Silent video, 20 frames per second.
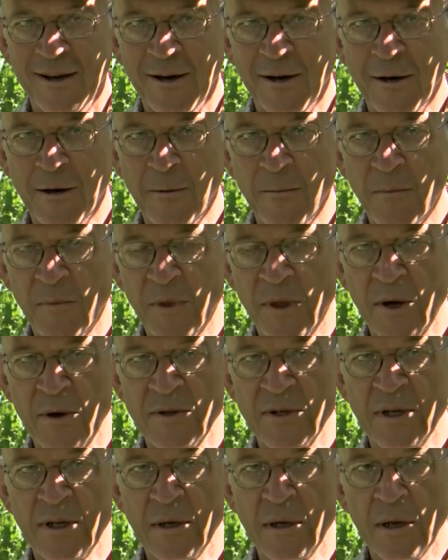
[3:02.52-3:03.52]
Um,
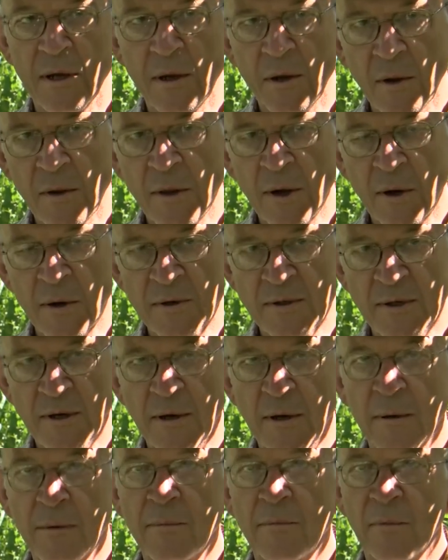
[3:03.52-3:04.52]
there's an, there's
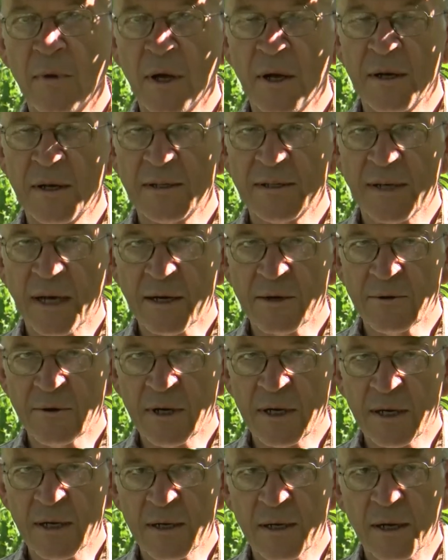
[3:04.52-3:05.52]
a, an
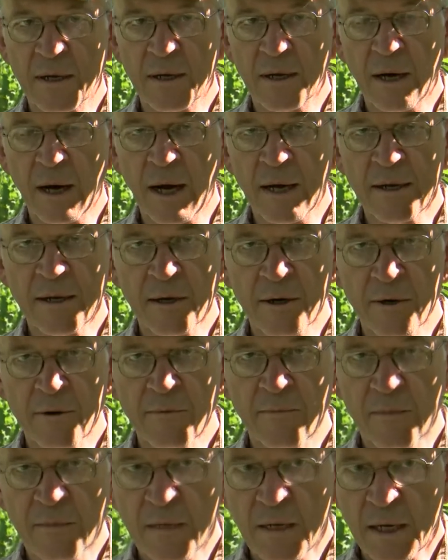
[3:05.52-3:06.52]
insectary in
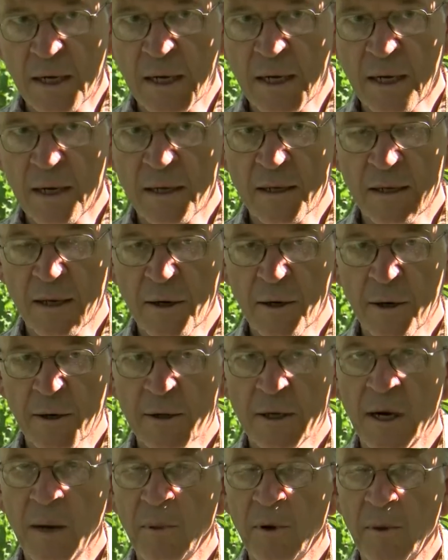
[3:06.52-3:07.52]
Idaho, and there are
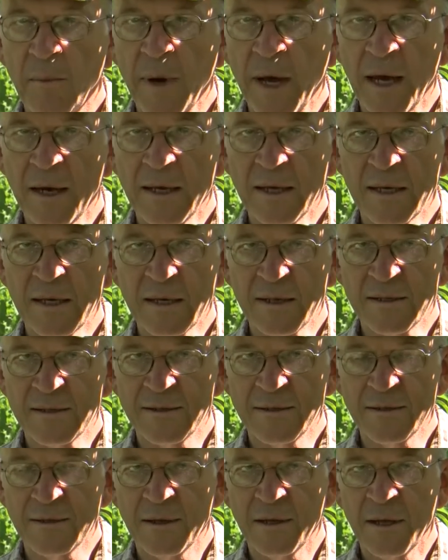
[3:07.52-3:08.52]
a couple back
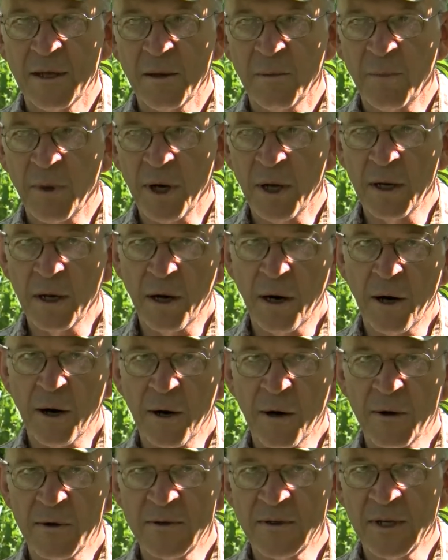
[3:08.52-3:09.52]
east. But
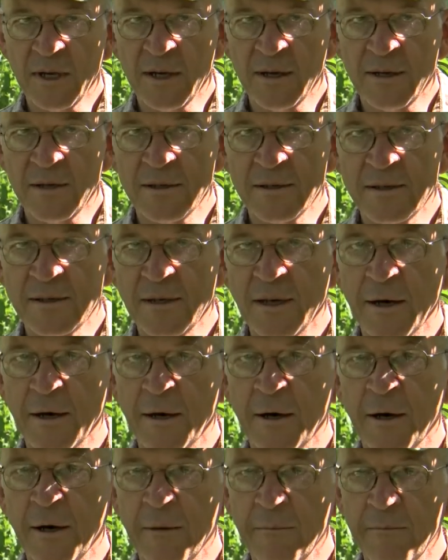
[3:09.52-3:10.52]
ours is,
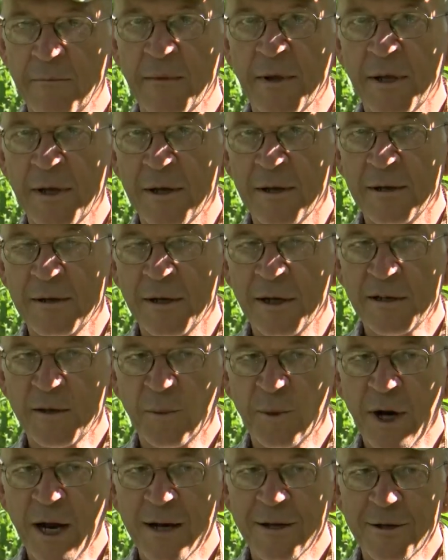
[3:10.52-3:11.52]
um, not to
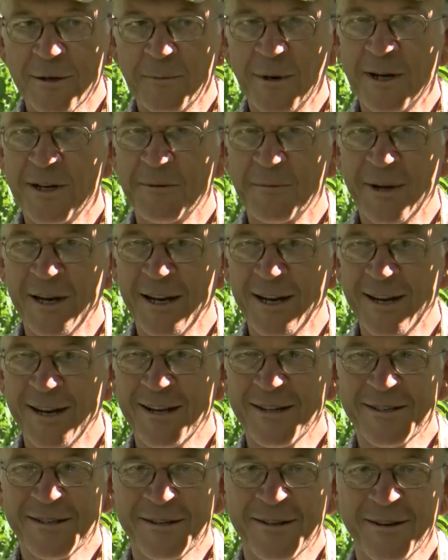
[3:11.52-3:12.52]
brag too much, but it
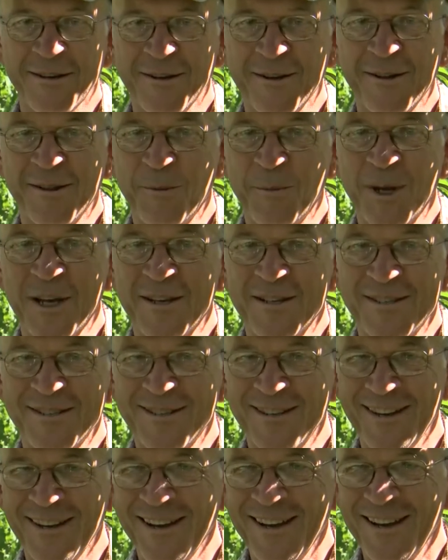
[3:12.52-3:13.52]
is the, the
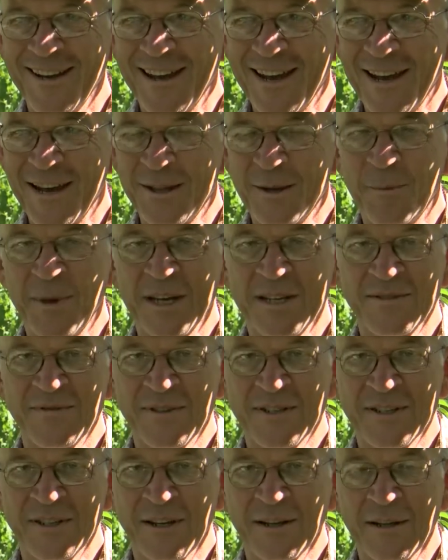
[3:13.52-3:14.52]
biggest and the best
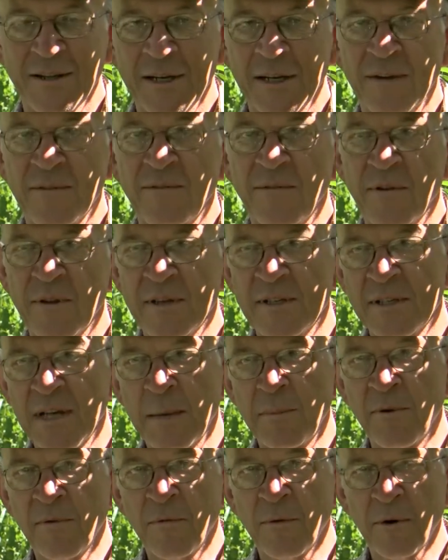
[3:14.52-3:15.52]
facility for this
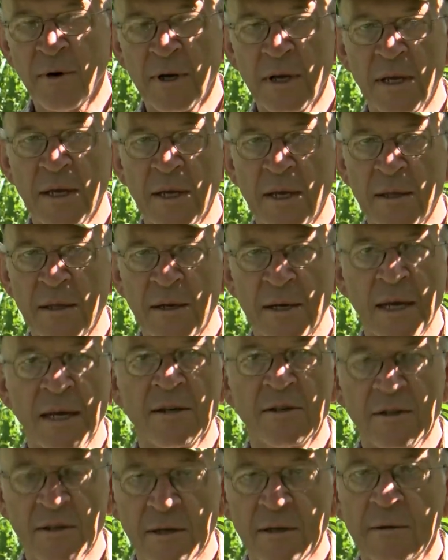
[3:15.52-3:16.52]
type of work in the
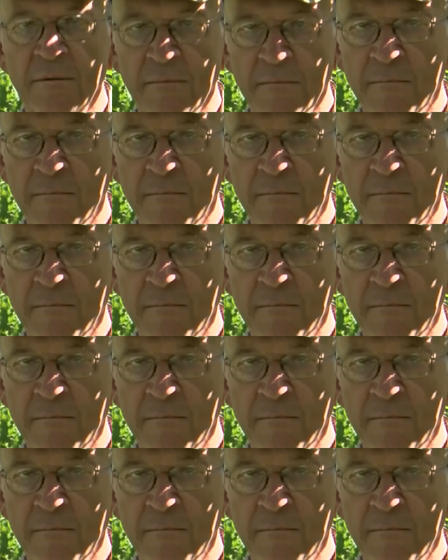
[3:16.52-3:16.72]
nation.